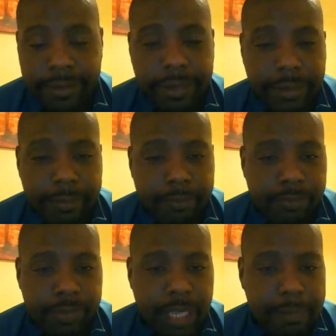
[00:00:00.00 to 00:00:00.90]
Yeah,
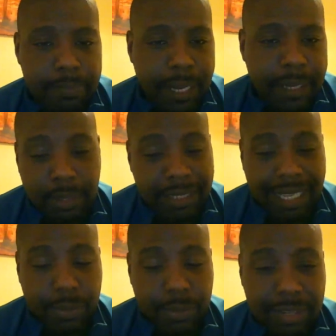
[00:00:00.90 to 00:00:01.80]
Dad bet. My
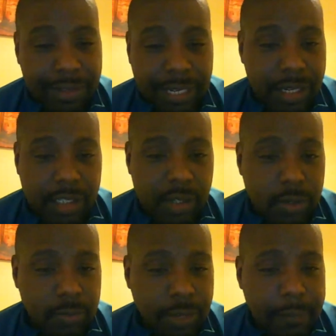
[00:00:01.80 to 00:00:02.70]
dad was never a Lennox
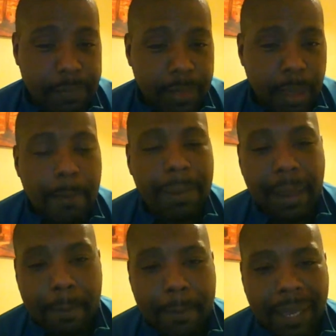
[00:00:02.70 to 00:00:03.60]
Lewis fan, but
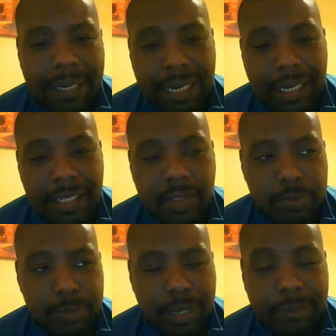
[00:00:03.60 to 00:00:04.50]
he bet that Lennox
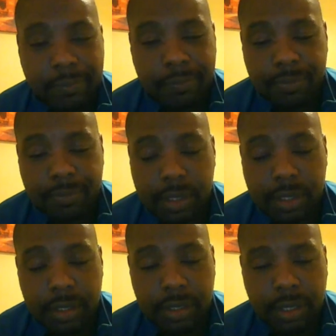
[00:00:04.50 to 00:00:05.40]
would beat
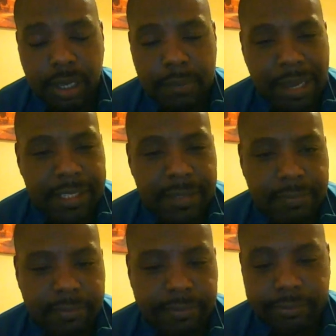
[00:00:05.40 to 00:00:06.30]

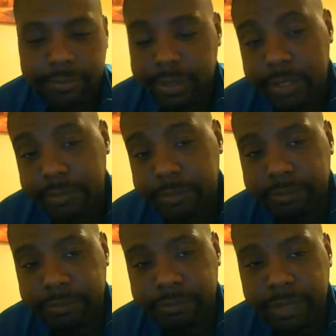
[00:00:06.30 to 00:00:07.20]
Mason.
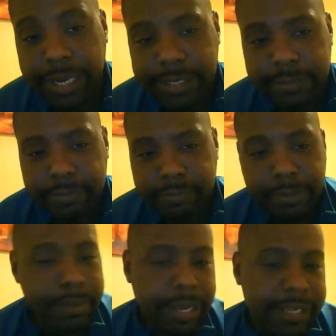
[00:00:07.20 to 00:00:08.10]
Lennox
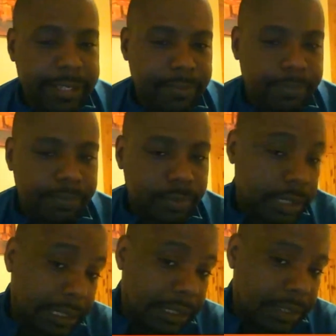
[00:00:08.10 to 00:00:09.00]
beat Mason.
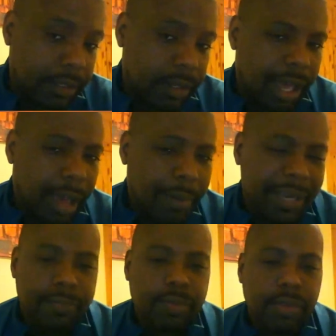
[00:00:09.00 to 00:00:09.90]
I
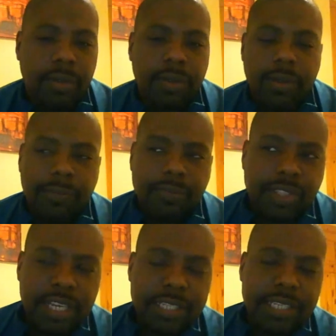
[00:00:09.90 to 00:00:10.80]
mean,
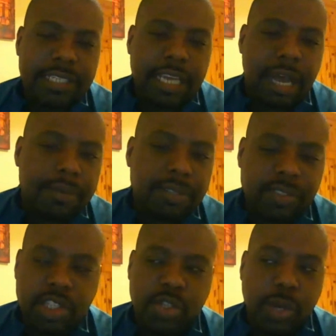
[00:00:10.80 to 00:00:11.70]
just examples of
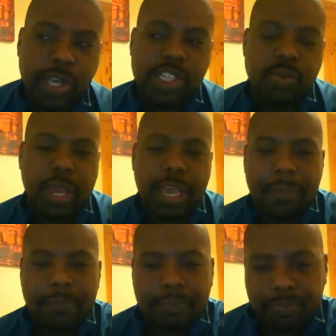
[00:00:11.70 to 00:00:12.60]
situations
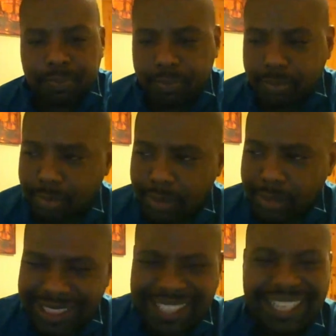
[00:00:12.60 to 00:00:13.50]
where
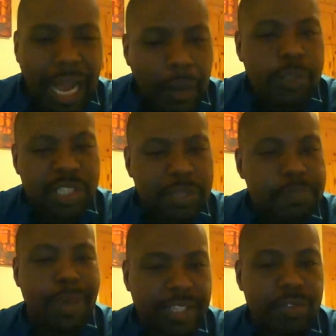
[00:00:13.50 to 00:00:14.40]
the guy was
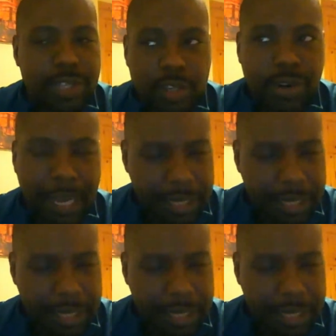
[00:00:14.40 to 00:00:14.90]
just better in the ring,